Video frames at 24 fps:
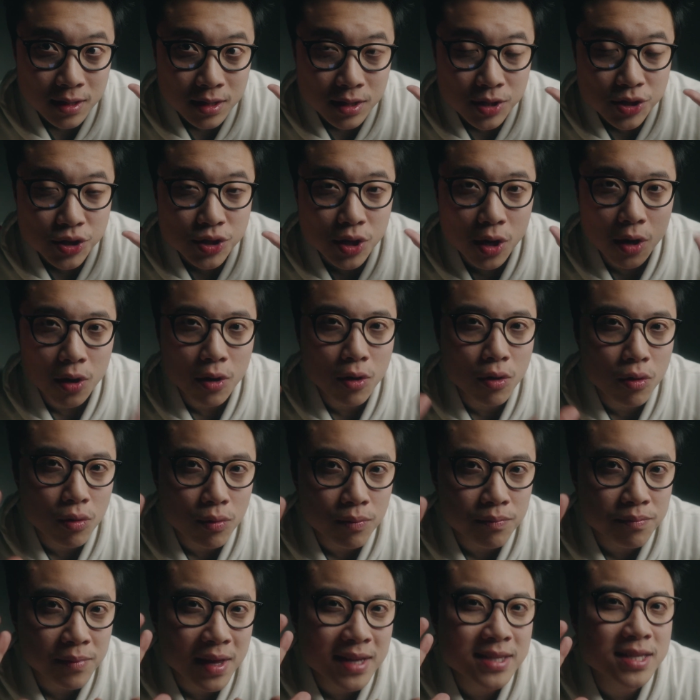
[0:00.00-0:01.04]

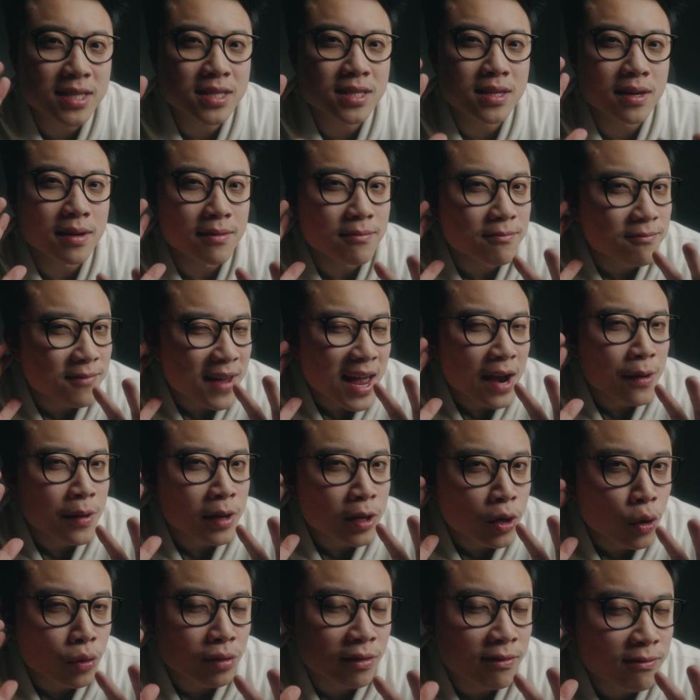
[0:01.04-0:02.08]
So this is a very
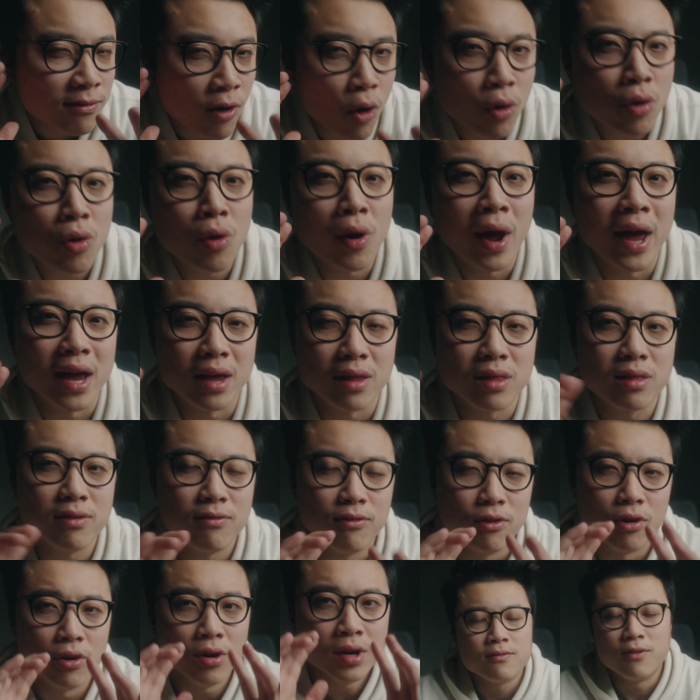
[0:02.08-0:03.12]
good focal length
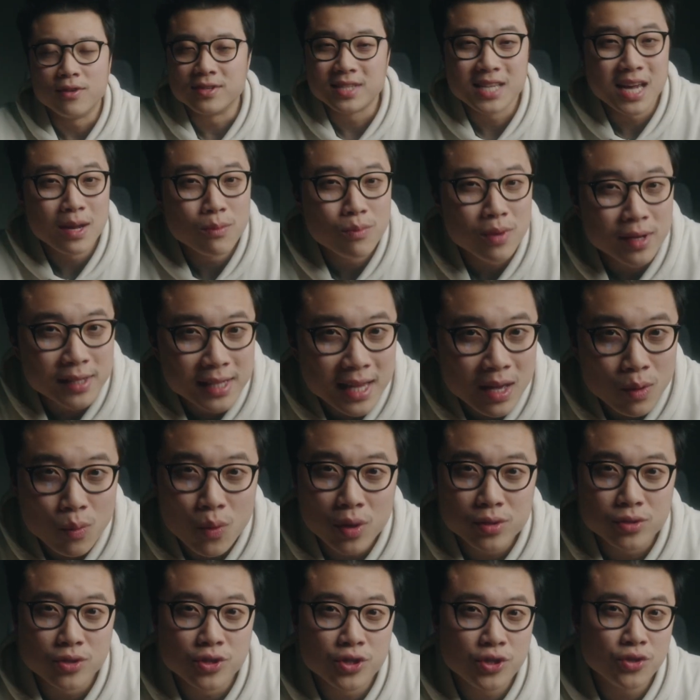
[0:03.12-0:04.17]
for someone that
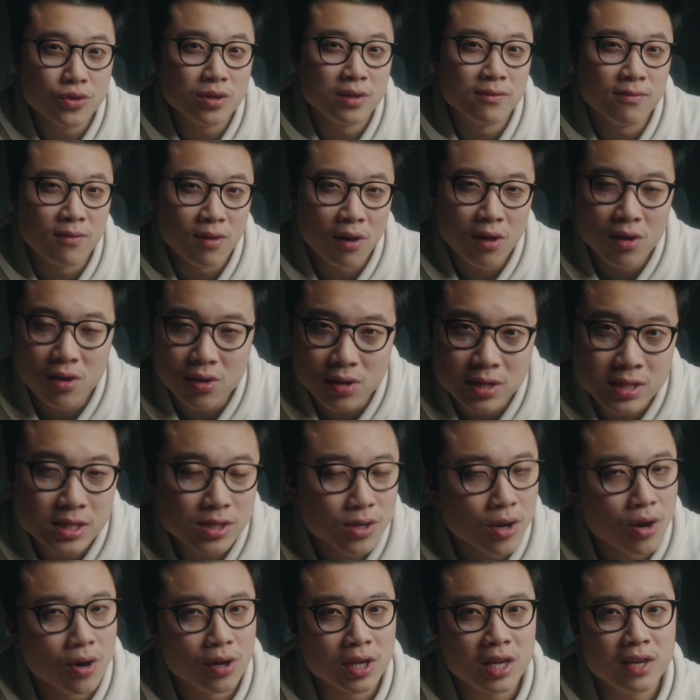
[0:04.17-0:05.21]
want to shoot
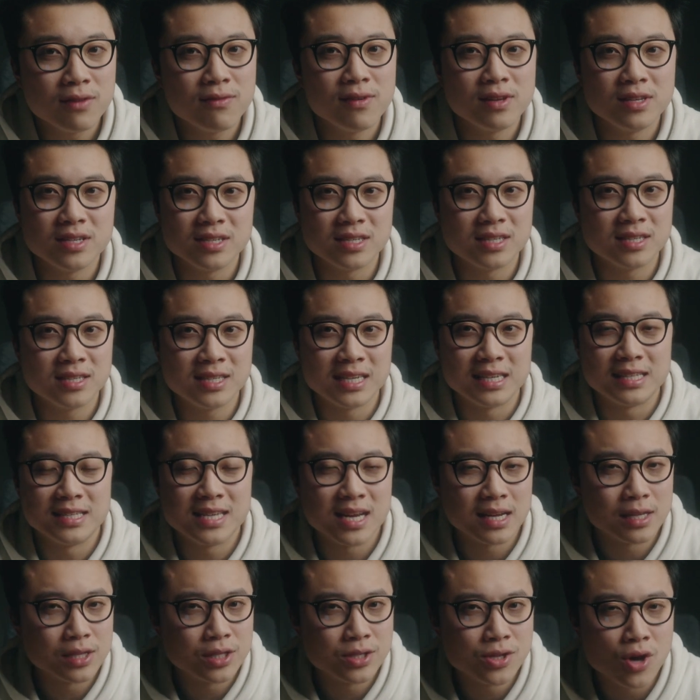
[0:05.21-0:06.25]
vlogs or even just sit
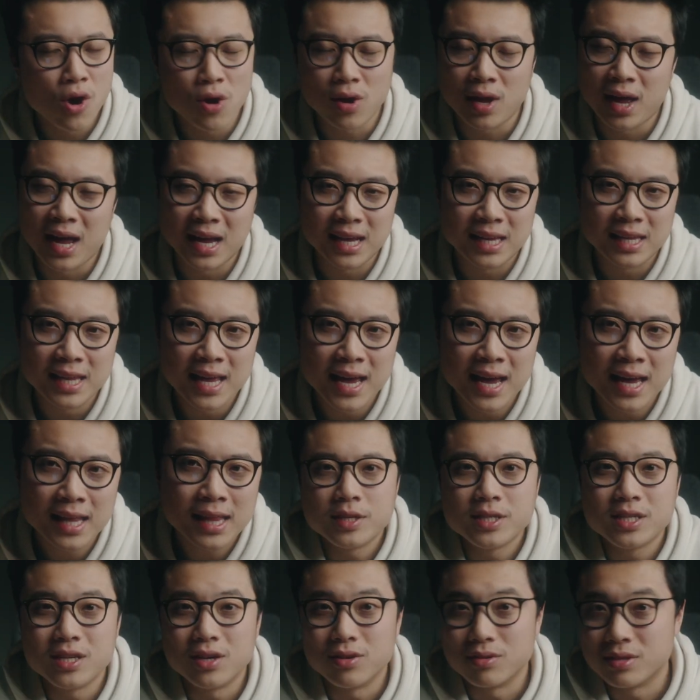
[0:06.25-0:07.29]
down and talk like that.
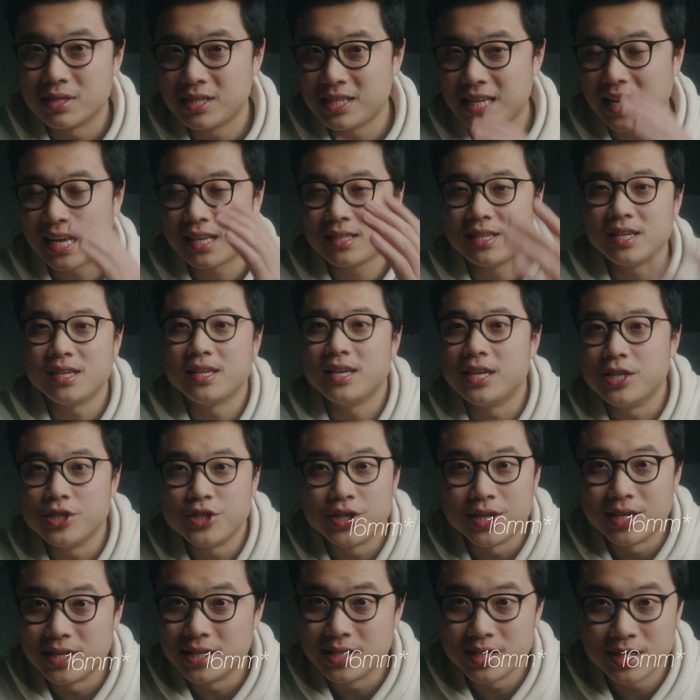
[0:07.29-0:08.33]
So
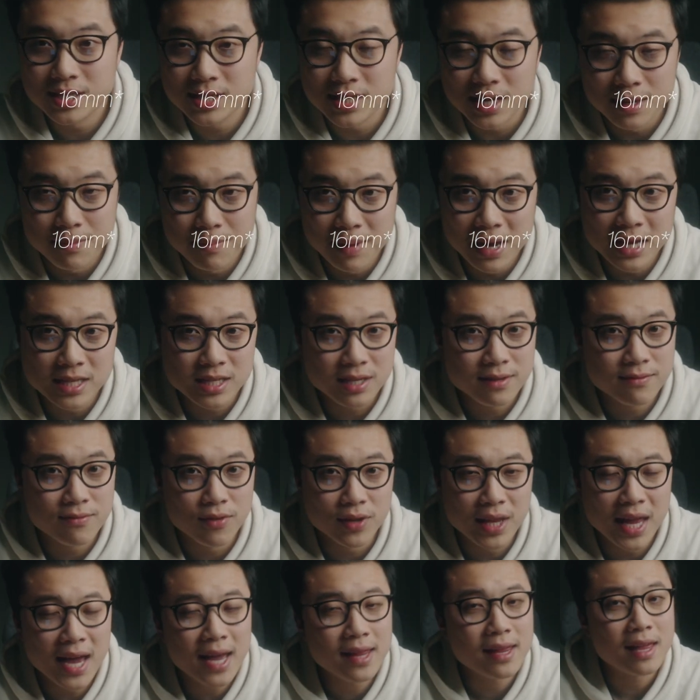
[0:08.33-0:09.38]
16" is amazing
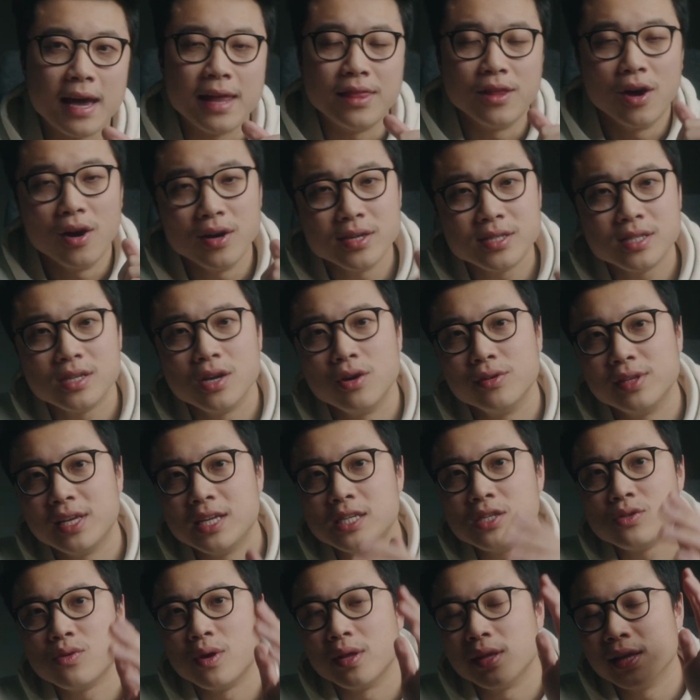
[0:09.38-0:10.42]
for that. And also
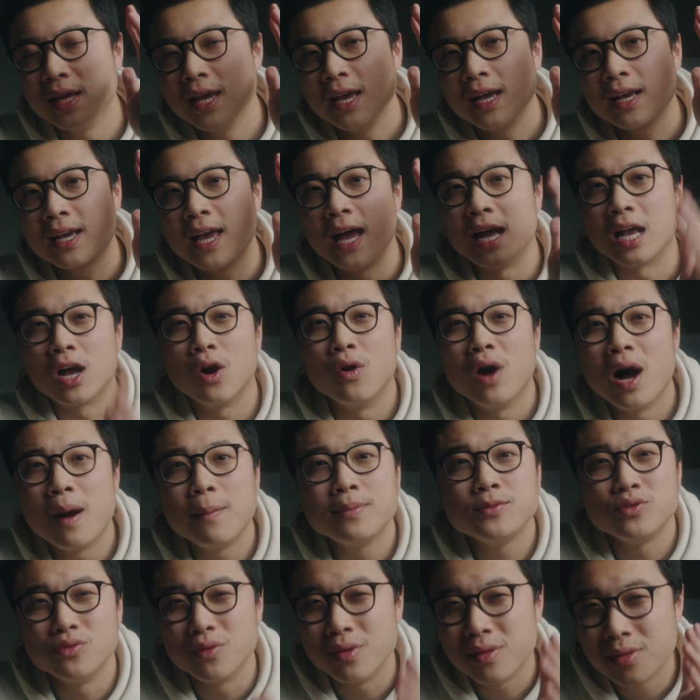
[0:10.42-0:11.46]
this one can go
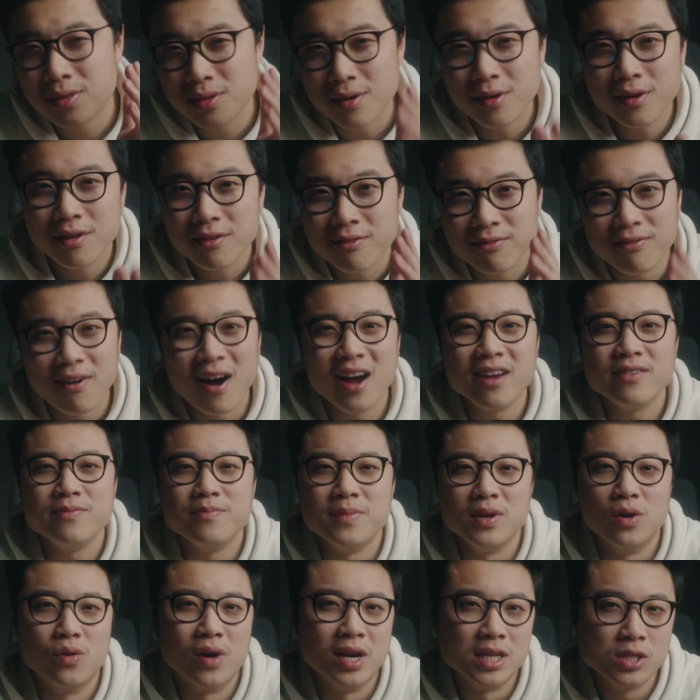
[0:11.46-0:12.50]
up to
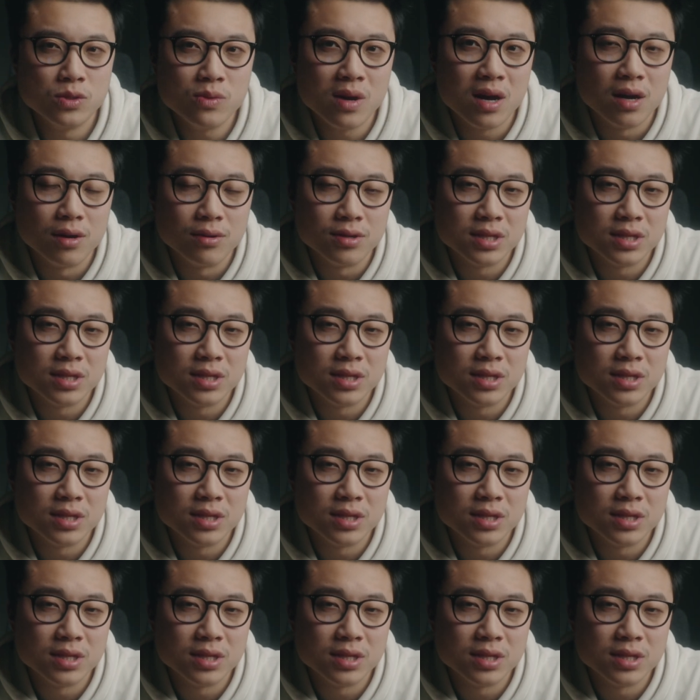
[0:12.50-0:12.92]
35mm as well.